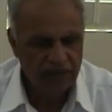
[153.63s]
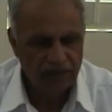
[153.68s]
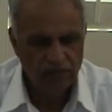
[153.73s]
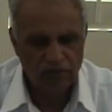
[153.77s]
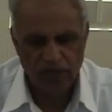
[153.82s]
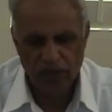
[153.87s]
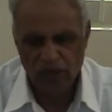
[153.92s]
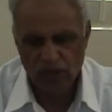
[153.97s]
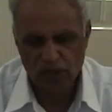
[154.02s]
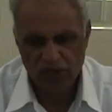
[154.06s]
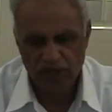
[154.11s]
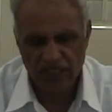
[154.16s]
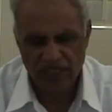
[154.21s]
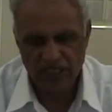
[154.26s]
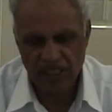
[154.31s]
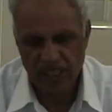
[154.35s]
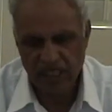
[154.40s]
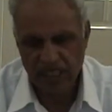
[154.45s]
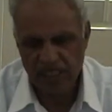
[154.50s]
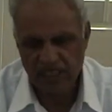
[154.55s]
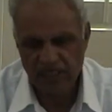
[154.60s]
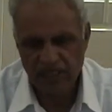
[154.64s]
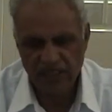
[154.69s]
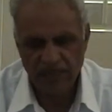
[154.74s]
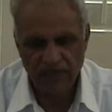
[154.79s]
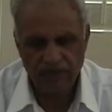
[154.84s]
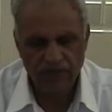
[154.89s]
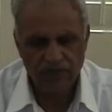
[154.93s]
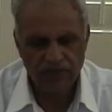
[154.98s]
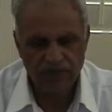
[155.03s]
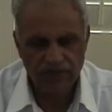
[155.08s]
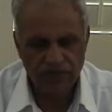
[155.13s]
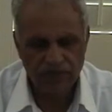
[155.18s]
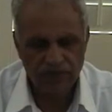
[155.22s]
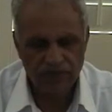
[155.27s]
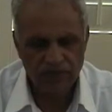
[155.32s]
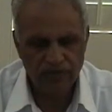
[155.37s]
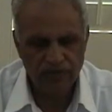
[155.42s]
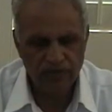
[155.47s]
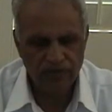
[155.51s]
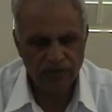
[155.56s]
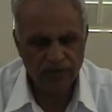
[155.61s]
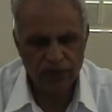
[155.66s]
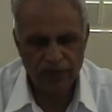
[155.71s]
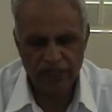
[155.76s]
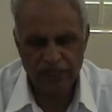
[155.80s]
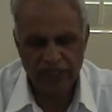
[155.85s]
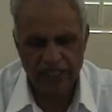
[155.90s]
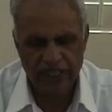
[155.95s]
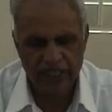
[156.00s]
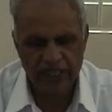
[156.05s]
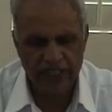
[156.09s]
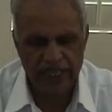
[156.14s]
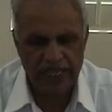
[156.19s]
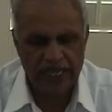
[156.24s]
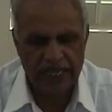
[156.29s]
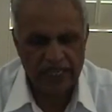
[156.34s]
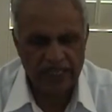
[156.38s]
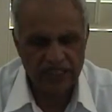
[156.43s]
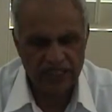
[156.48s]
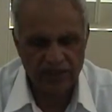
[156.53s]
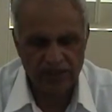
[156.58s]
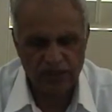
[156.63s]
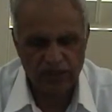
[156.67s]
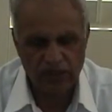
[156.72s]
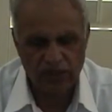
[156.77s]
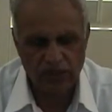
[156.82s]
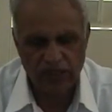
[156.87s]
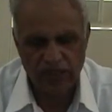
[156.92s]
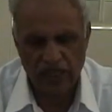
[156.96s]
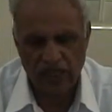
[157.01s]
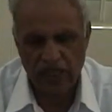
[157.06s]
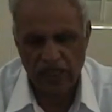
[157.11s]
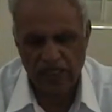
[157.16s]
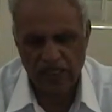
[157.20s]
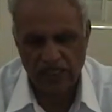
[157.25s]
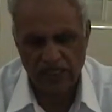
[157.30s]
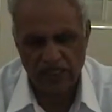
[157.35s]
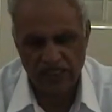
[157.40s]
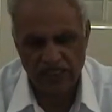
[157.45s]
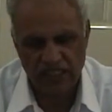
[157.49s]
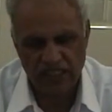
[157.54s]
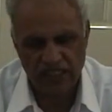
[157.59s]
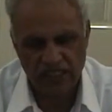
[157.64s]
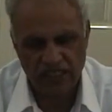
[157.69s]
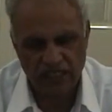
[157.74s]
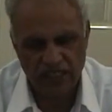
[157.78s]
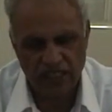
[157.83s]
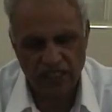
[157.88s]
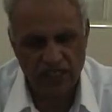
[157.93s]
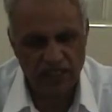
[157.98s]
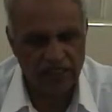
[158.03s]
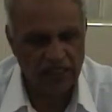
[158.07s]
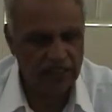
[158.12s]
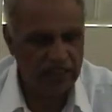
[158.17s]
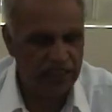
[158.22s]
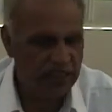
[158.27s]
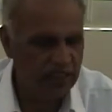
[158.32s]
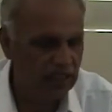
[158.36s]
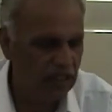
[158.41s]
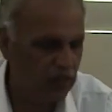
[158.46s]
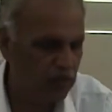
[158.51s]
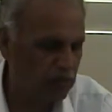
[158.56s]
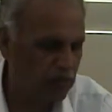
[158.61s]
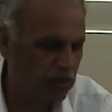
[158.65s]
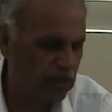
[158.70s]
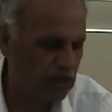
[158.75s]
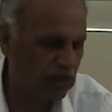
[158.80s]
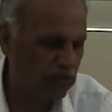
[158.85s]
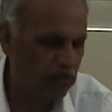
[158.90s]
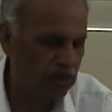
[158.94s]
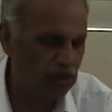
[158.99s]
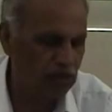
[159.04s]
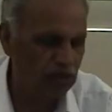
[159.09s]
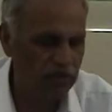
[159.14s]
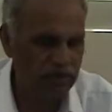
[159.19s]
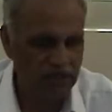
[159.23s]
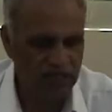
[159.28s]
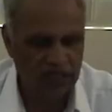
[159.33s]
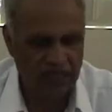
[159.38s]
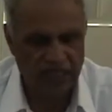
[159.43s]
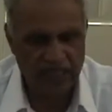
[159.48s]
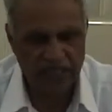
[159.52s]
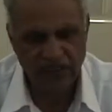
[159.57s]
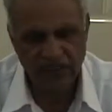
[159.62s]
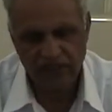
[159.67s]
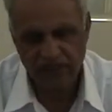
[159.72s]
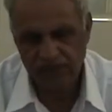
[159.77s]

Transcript: But to visualize, you need indriyas. Without an organ, a sensory organ, it is not possible to visualize.